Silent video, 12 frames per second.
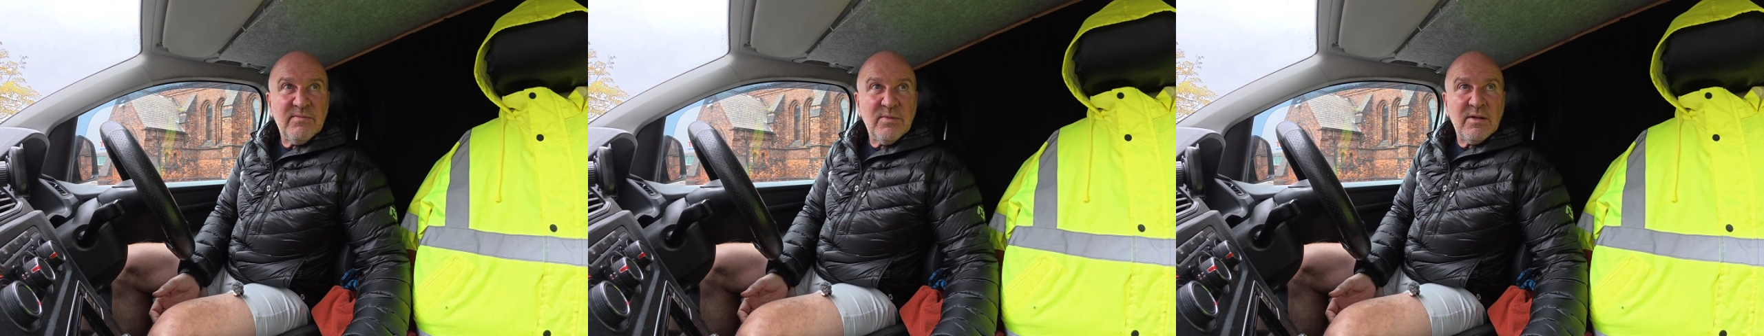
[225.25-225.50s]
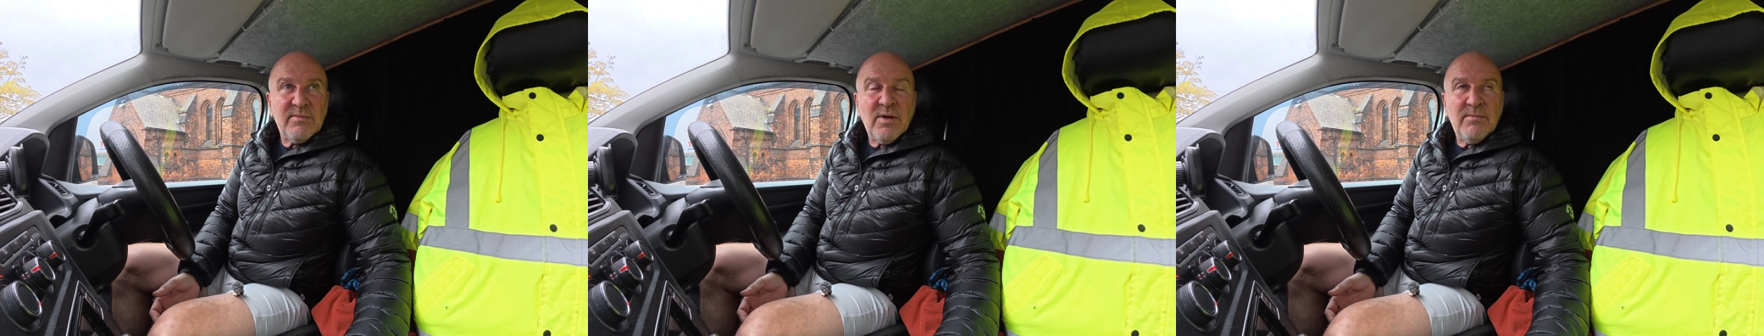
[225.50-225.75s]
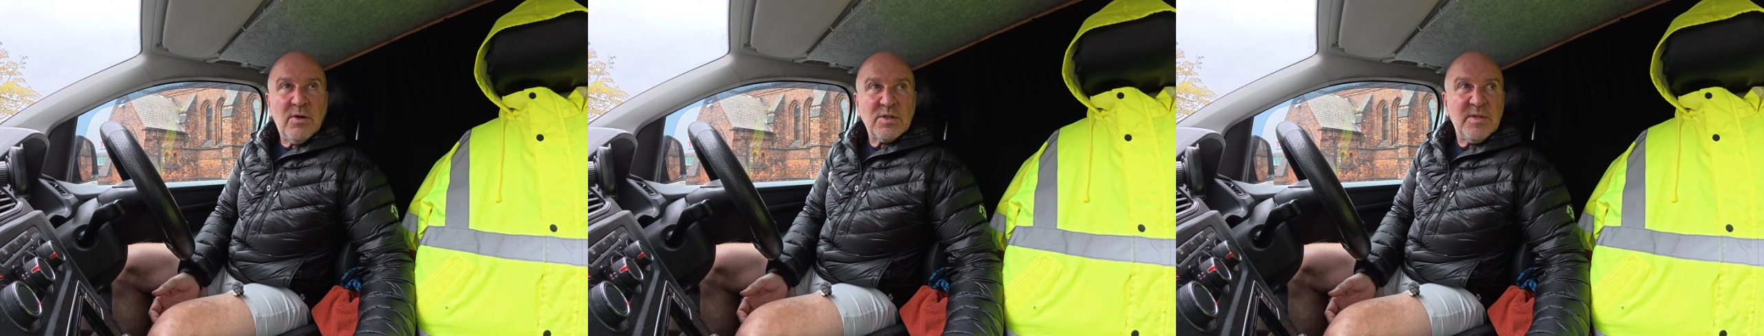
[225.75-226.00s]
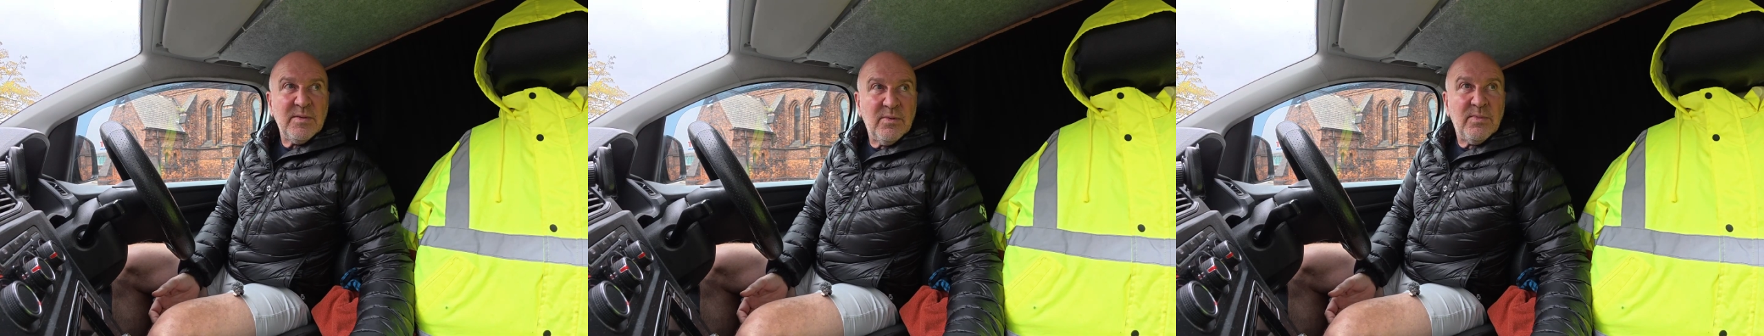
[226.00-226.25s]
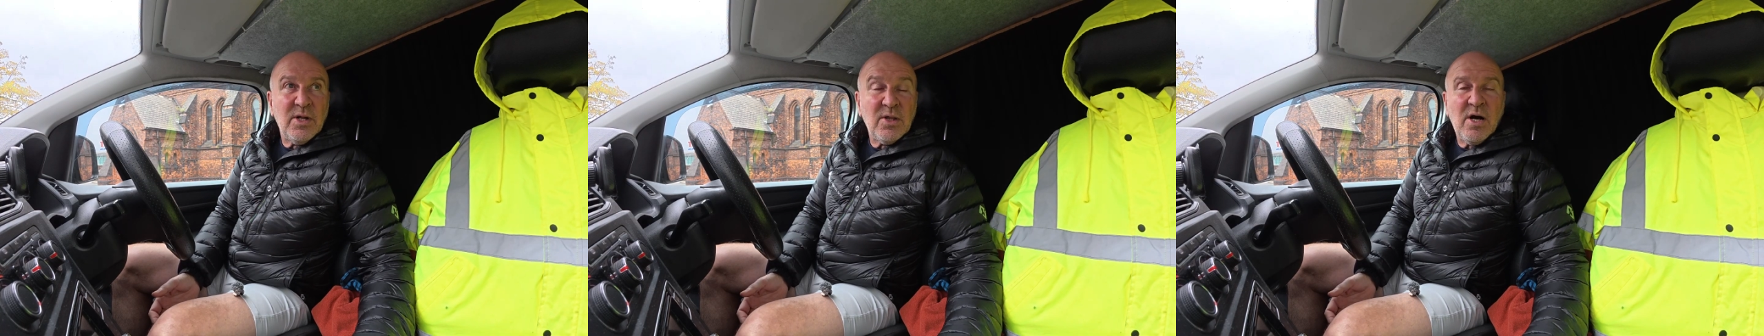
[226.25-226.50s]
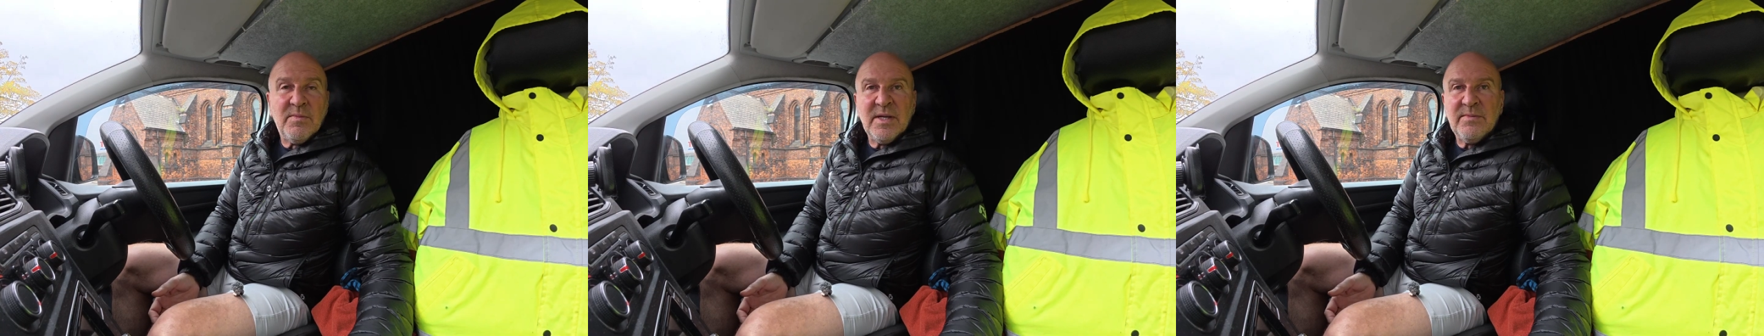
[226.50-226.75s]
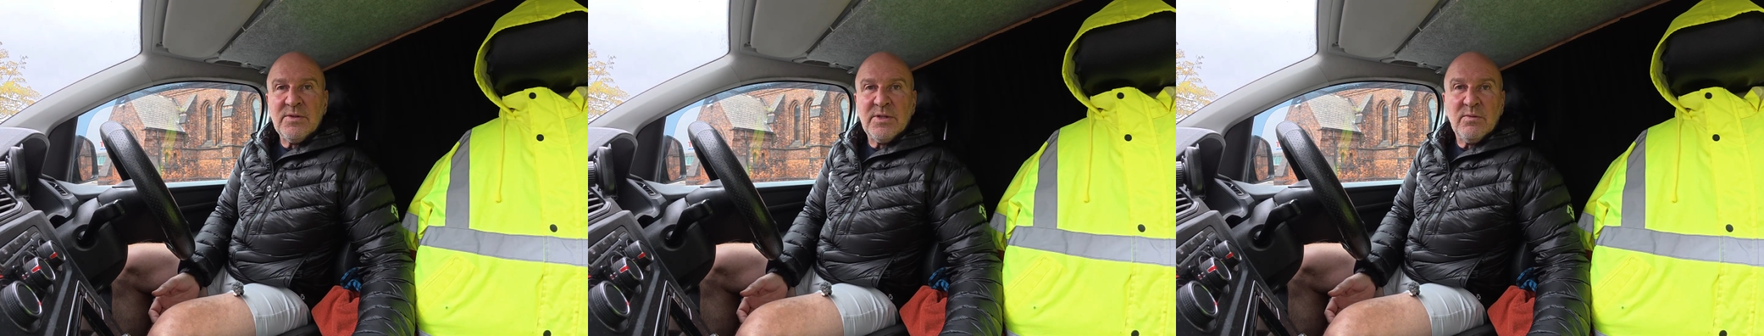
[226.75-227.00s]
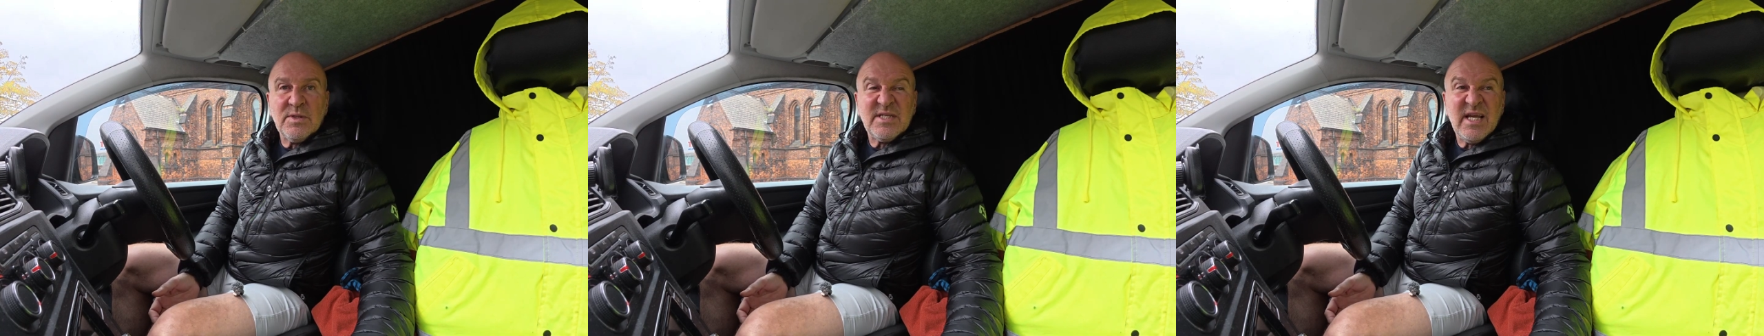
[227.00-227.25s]
well, not most people, but a lot of people
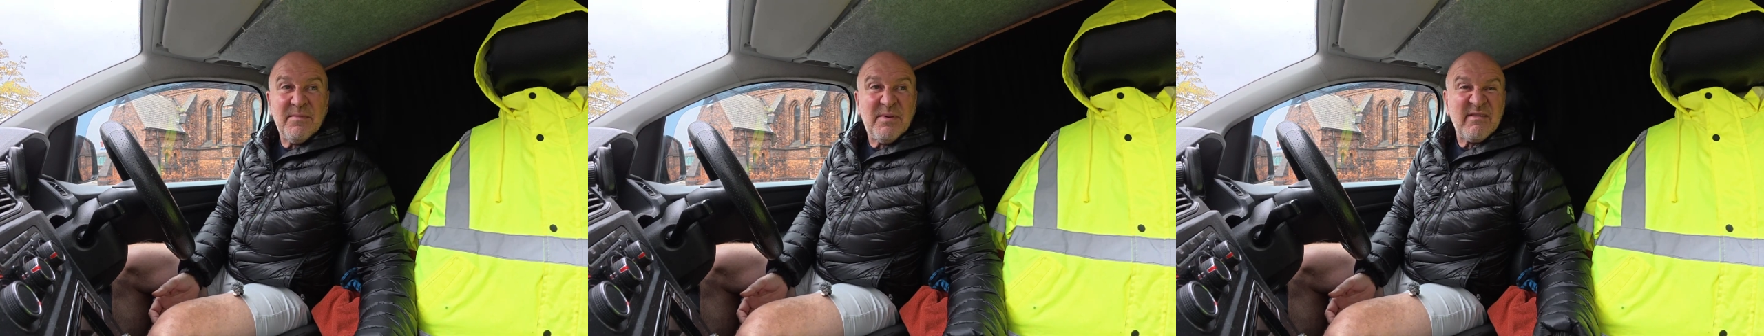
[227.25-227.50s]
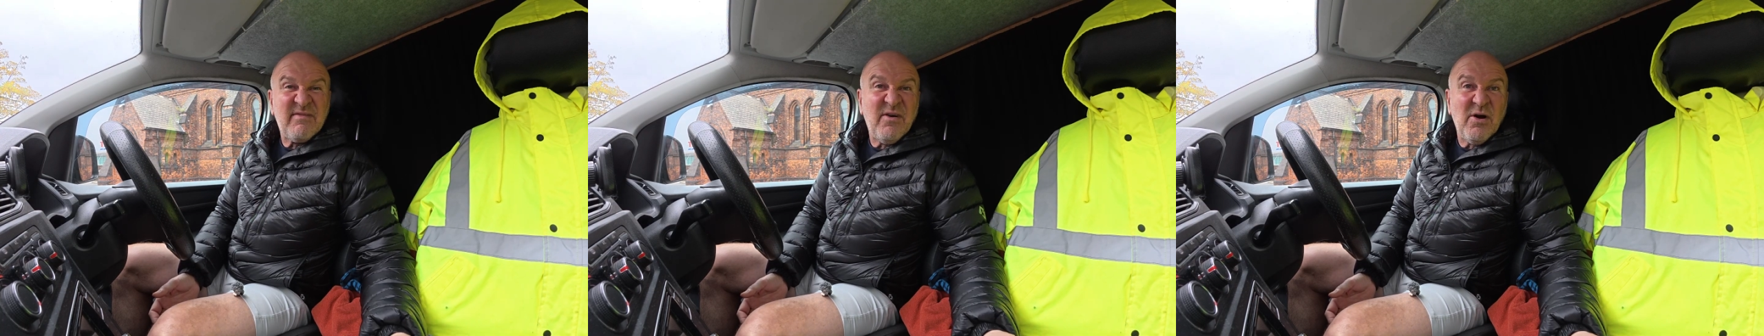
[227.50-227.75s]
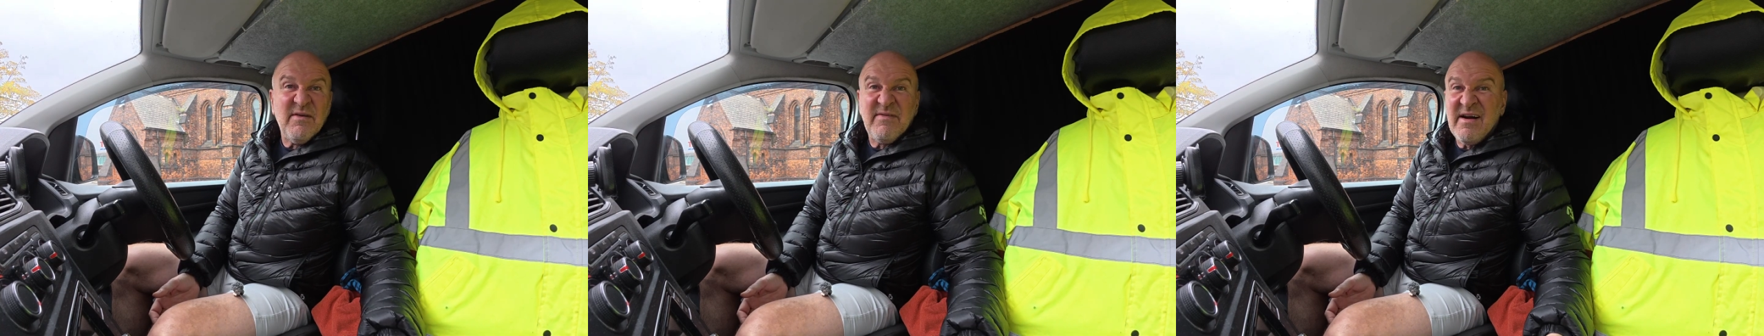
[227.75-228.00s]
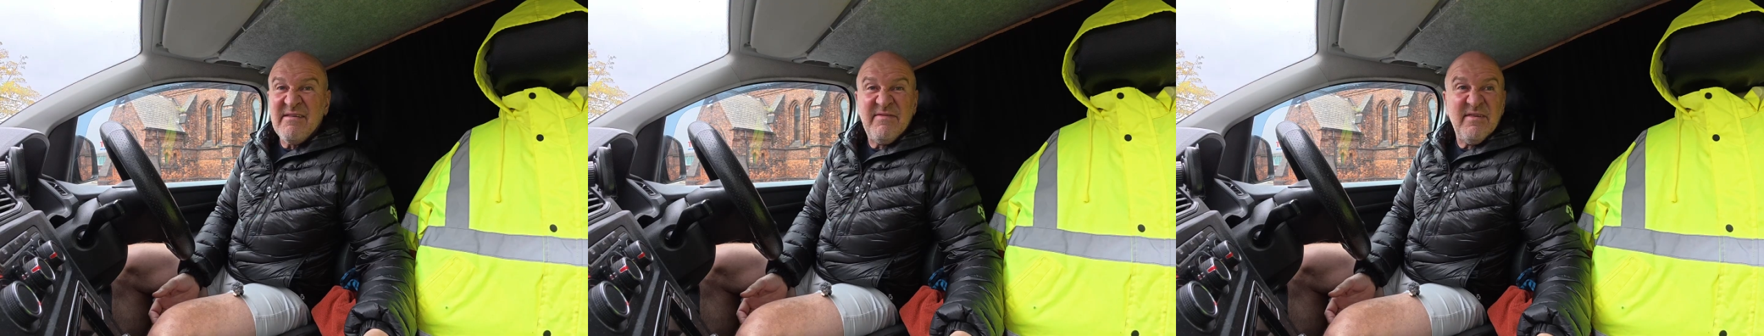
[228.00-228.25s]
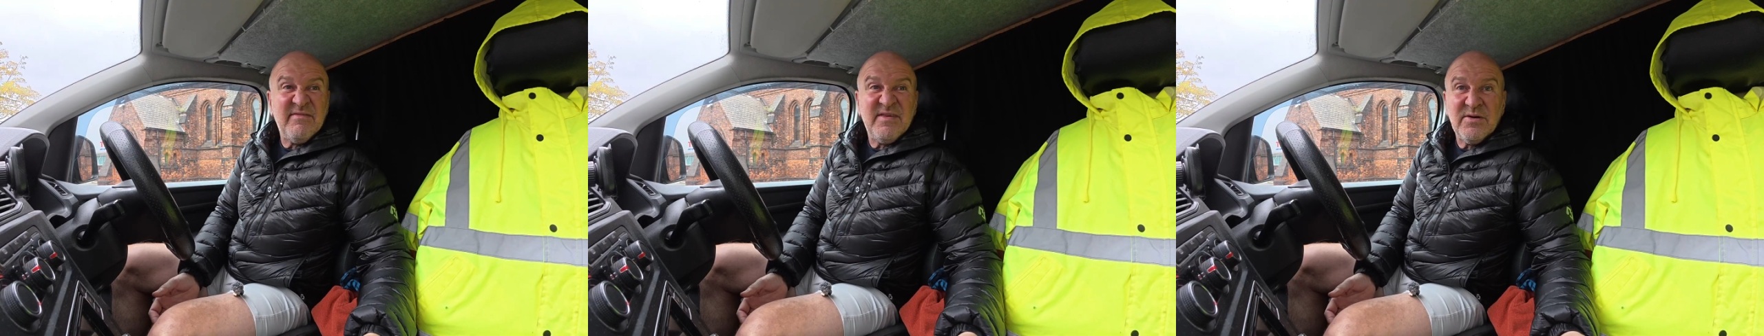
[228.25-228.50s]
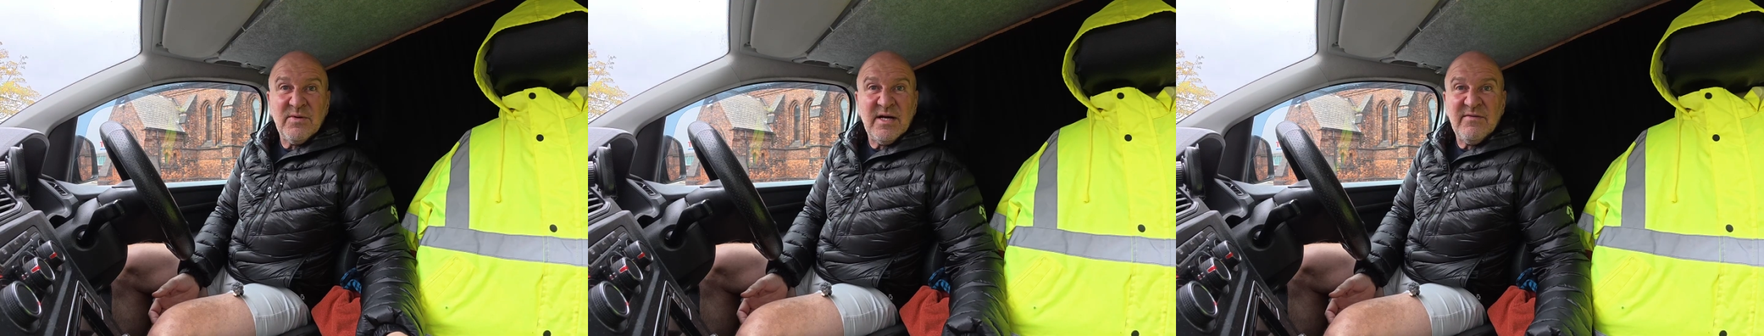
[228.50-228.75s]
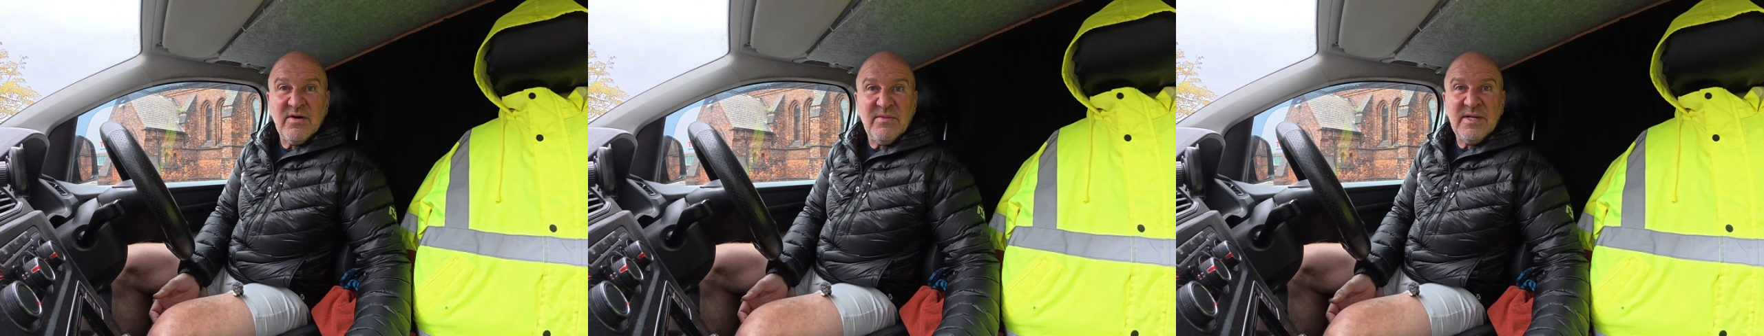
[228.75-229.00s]
do, once they get past 45, 50 or whatever.